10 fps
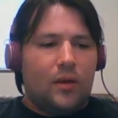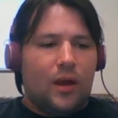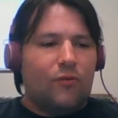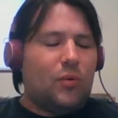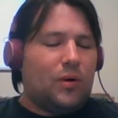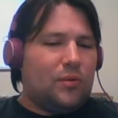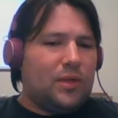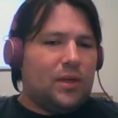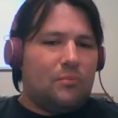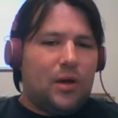everywhere
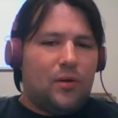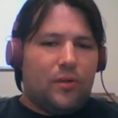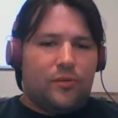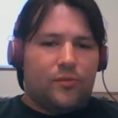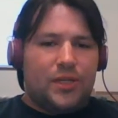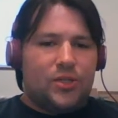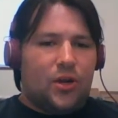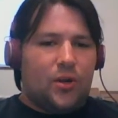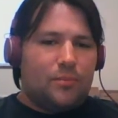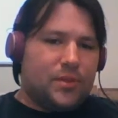within about 3
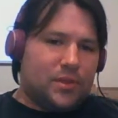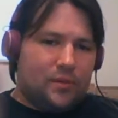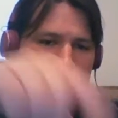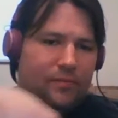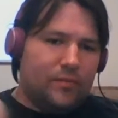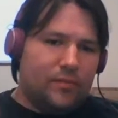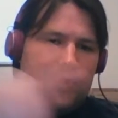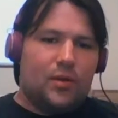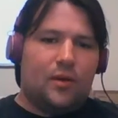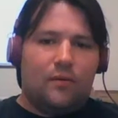jumps
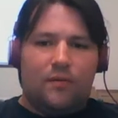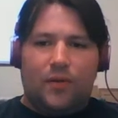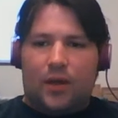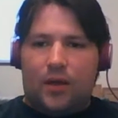of